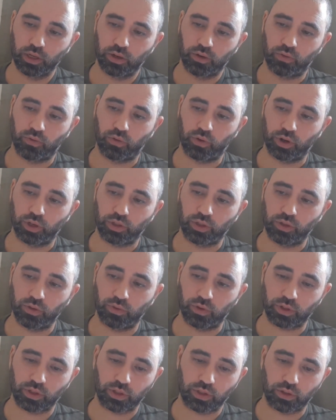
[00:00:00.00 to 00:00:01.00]
42
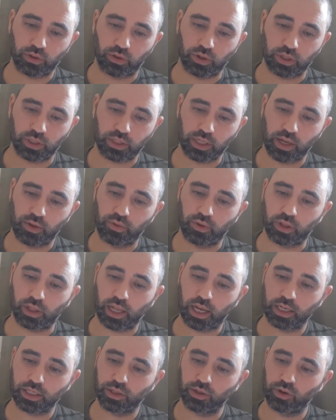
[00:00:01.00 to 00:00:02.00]
verse 37,
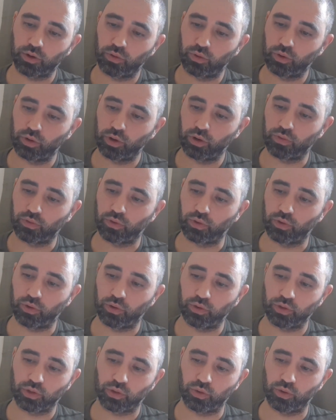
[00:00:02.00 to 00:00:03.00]
lasting reward for
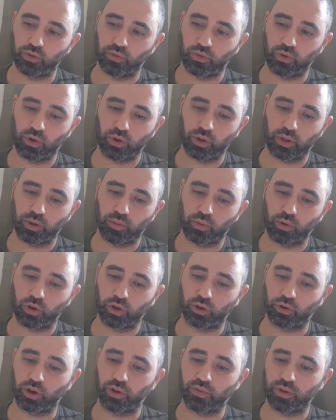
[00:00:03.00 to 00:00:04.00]
those who avoid the more
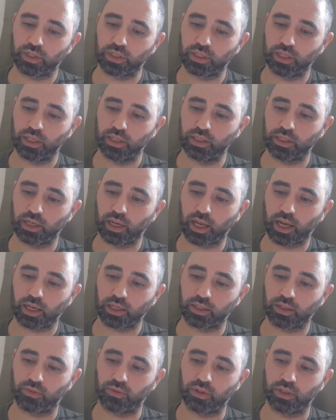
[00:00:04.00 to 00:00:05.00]
grievous sins and
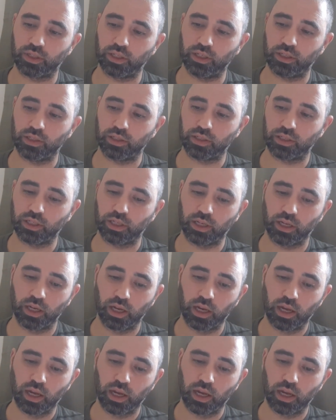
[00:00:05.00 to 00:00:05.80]
acts of indecency